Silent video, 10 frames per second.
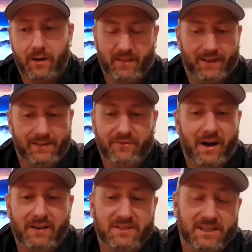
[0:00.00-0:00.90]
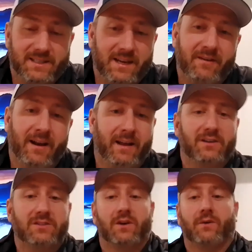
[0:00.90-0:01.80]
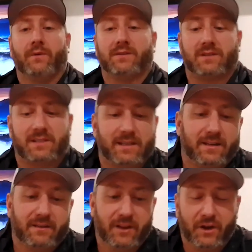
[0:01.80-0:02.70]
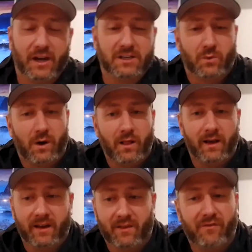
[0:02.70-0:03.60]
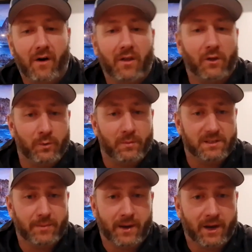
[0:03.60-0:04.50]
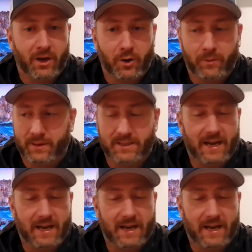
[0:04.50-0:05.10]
But like 5, 6, 7, 8 years ago, we used to see you catch a walleye in the fall and it'd be spitting gobies.